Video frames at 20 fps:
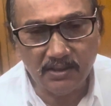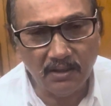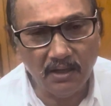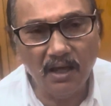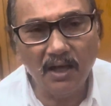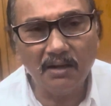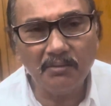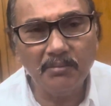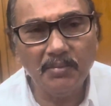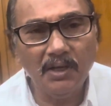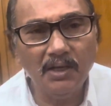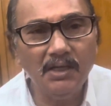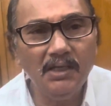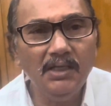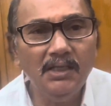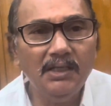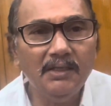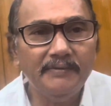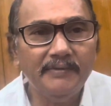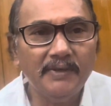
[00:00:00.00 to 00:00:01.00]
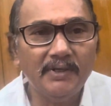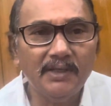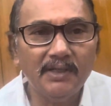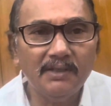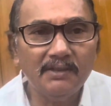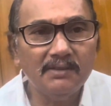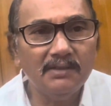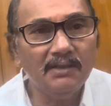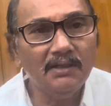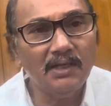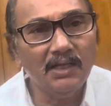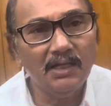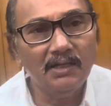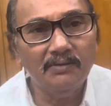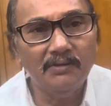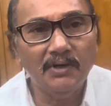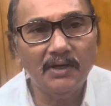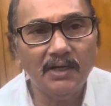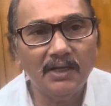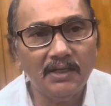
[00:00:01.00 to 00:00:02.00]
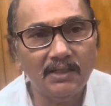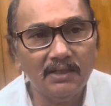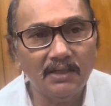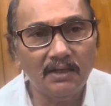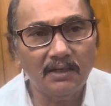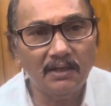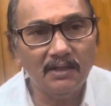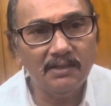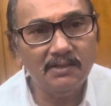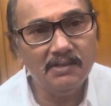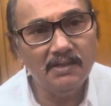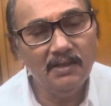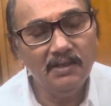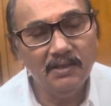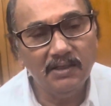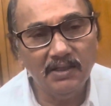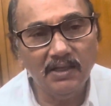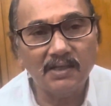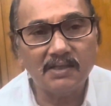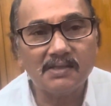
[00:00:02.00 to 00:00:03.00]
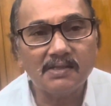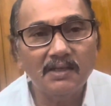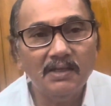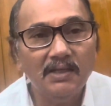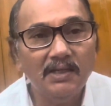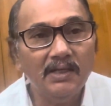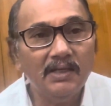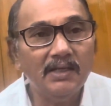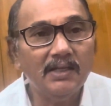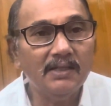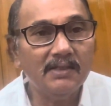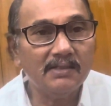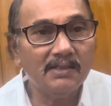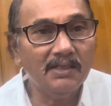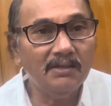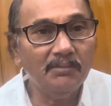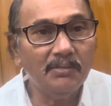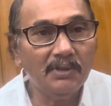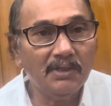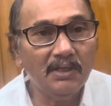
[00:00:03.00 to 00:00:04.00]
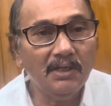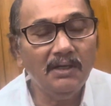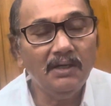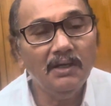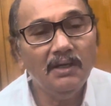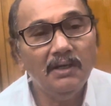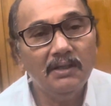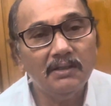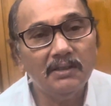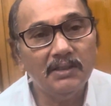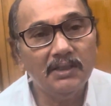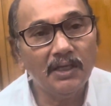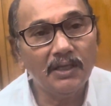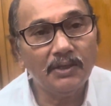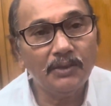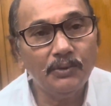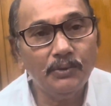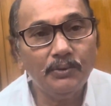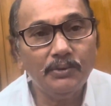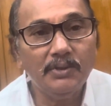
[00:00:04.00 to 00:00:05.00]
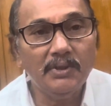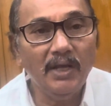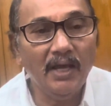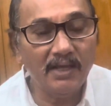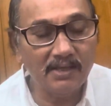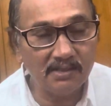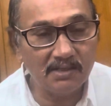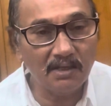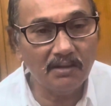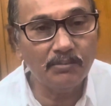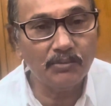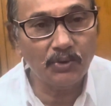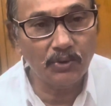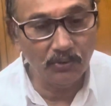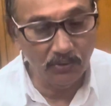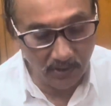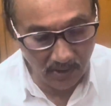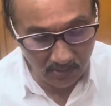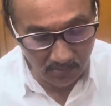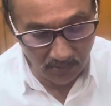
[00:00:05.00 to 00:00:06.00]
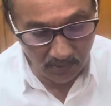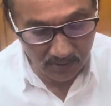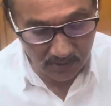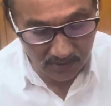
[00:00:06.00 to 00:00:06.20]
Normally, if it is delivered at the address, yes, it is deemed that the accused has come to know about